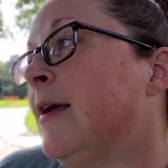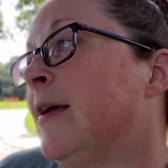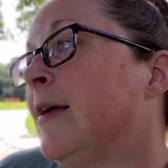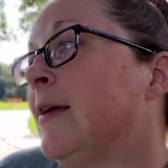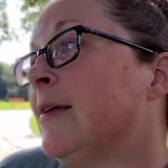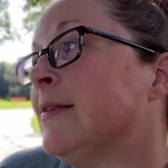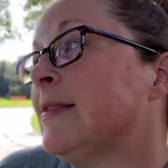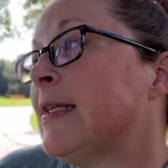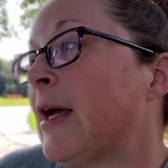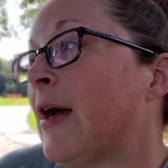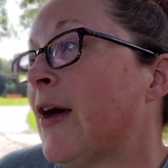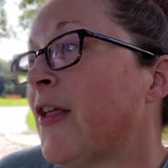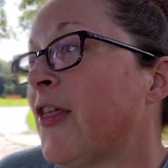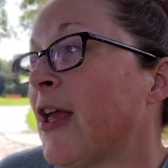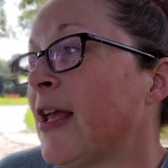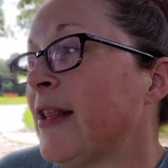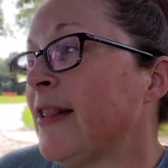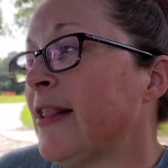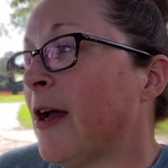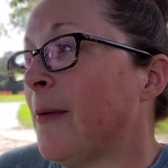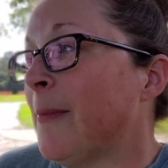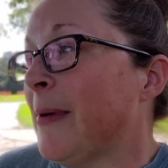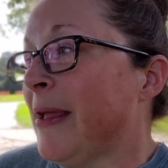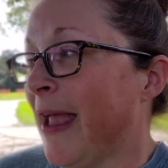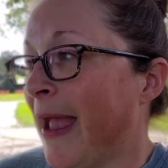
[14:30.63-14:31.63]
so I think
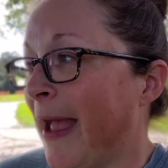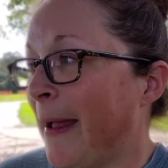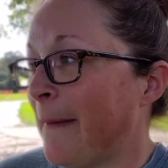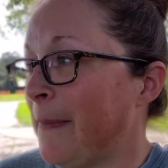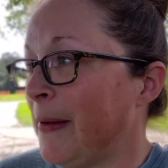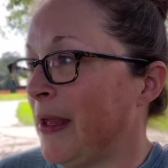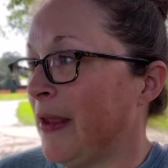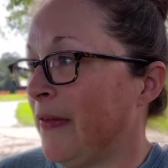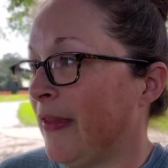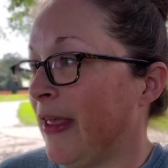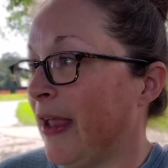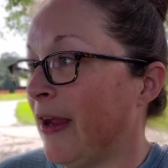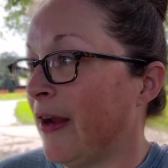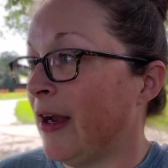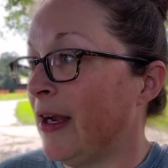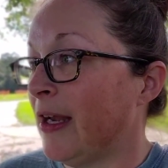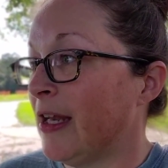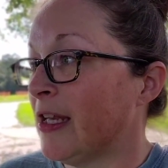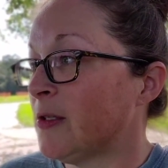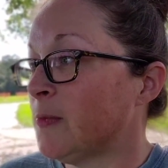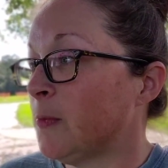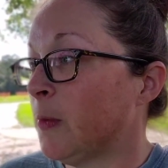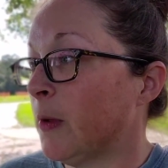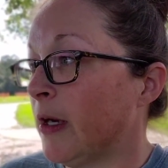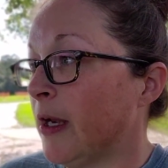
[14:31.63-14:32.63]
they'll be happy in there, and
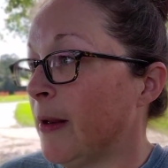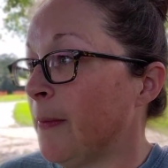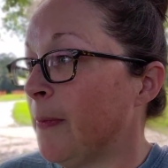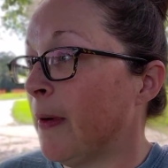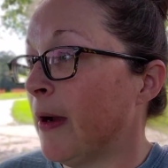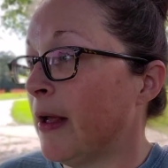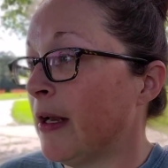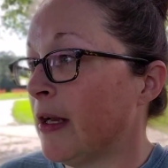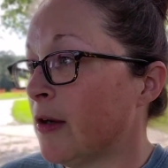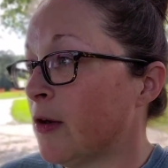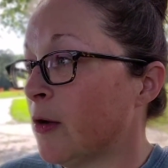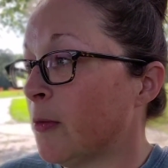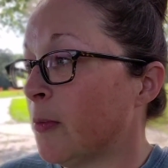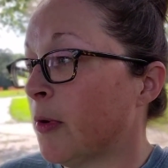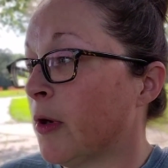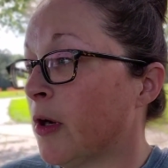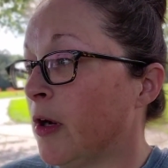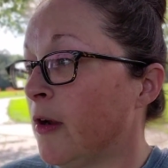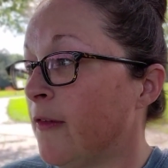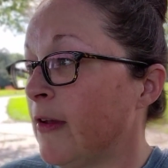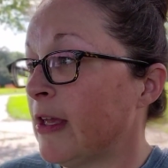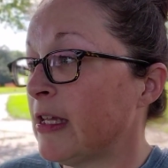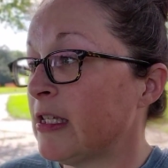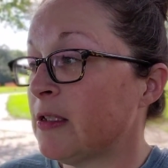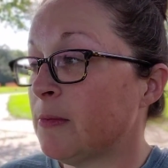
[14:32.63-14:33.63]
it's pretty predator
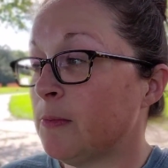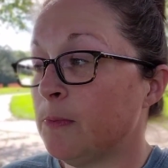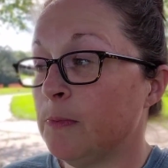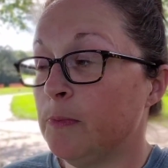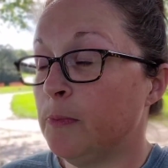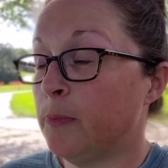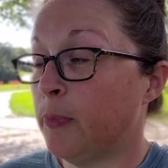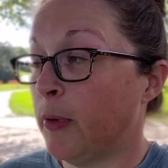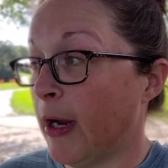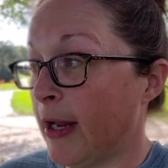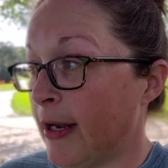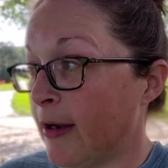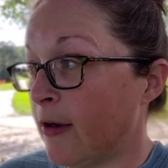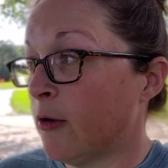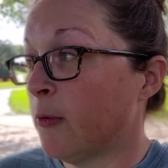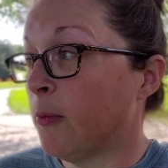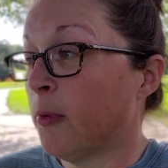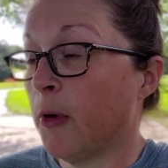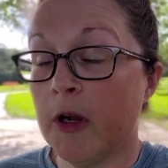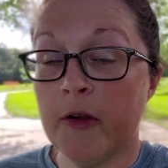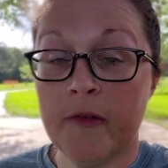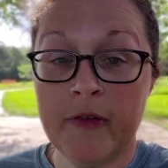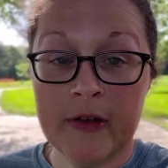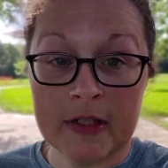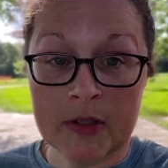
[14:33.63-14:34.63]
proof
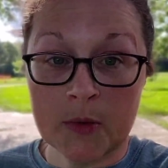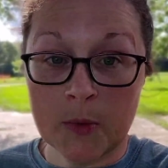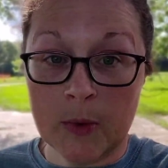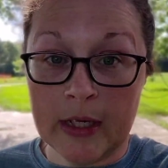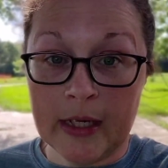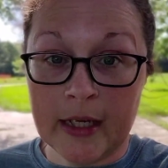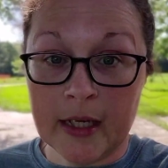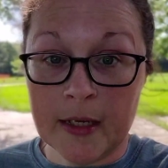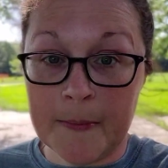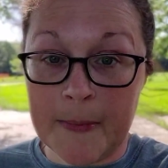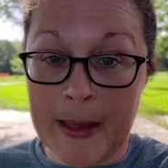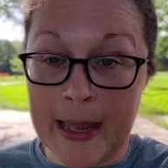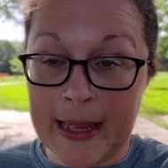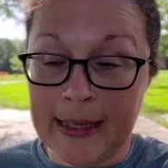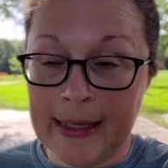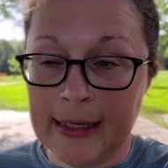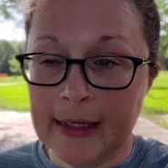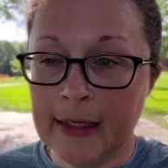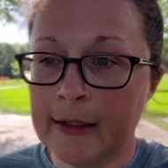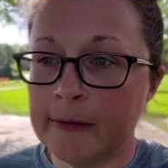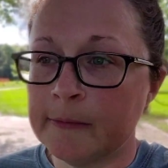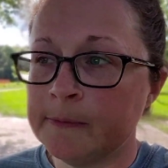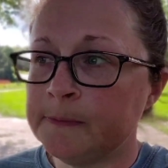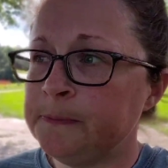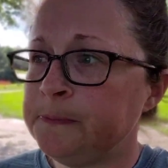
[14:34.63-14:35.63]
as we can make
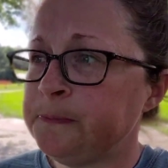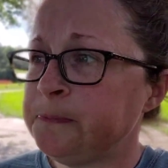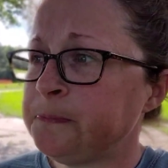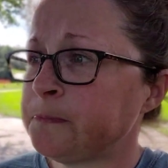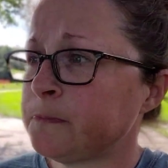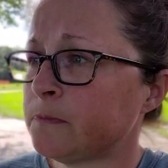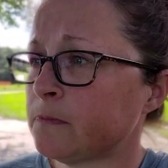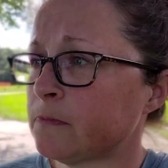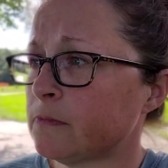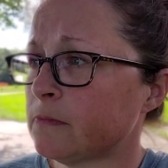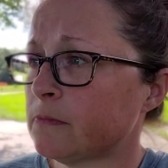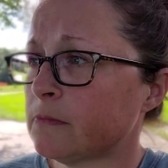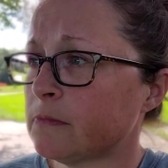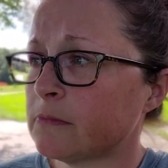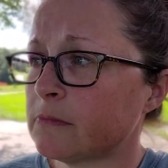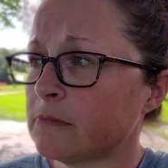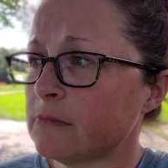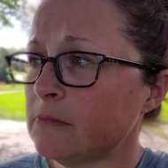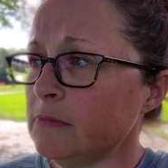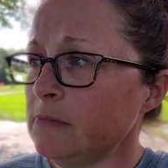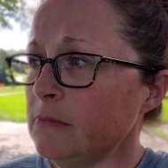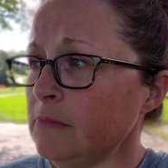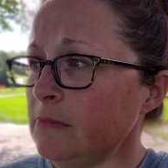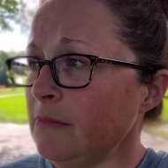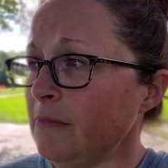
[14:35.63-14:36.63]
it.
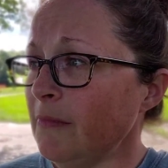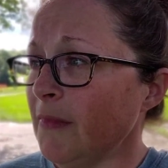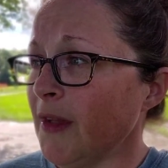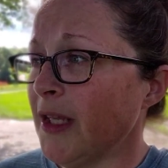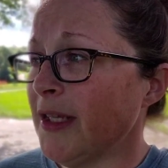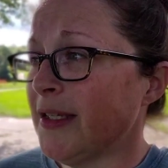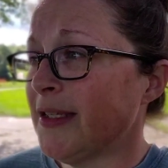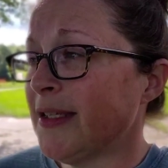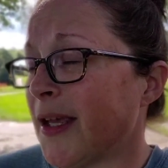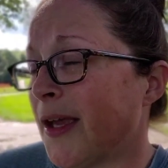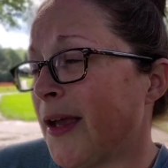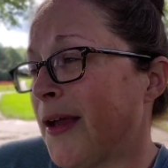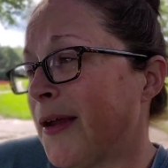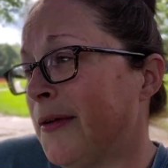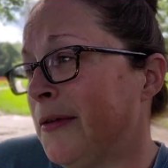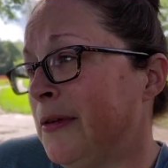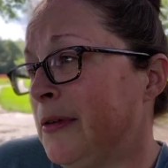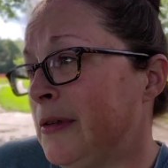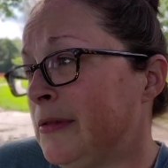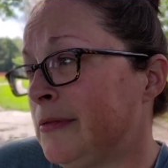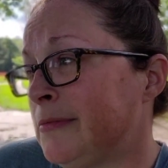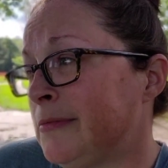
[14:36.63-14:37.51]
So